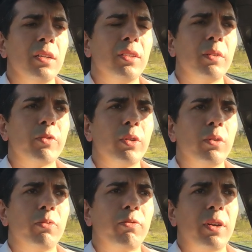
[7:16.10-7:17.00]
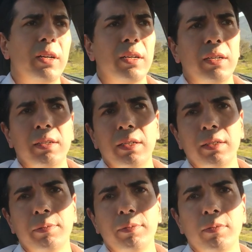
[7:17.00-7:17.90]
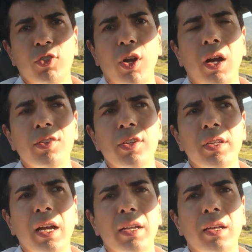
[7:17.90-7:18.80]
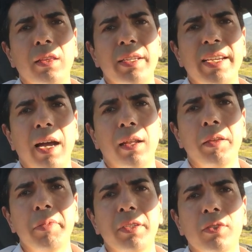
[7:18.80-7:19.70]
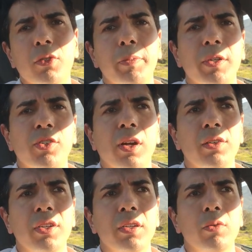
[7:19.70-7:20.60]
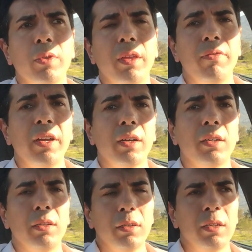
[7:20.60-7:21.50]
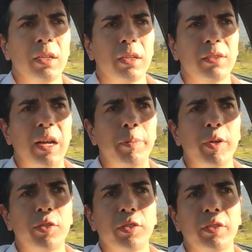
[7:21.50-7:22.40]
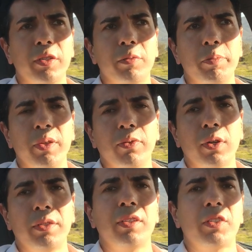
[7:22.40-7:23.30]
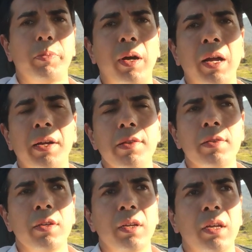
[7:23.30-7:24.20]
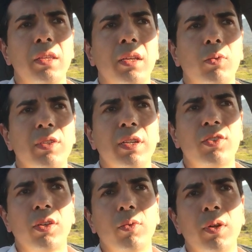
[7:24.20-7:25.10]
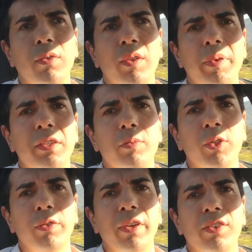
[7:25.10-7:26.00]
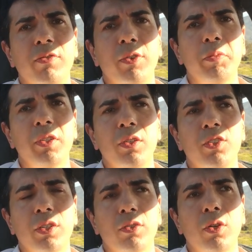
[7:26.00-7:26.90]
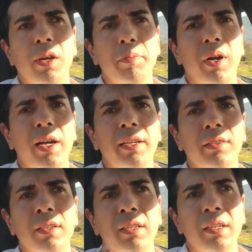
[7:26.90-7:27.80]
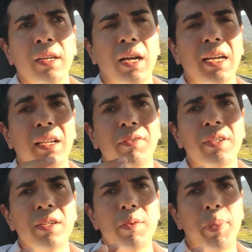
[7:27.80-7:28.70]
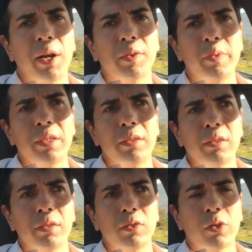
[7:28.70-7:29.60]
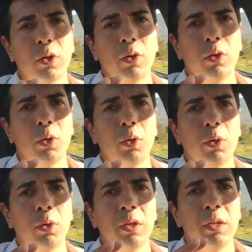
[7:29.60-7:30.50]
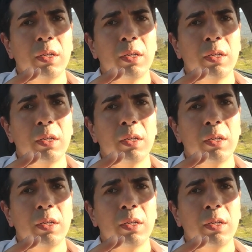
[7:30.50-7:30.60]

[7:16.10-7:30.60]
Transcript: In terms of charging, I got the unlimited supercharging with the vehicle because I purchased it before it expired. That was actually one of the best motivation for me to just go and buy it. I live in an apartment, so.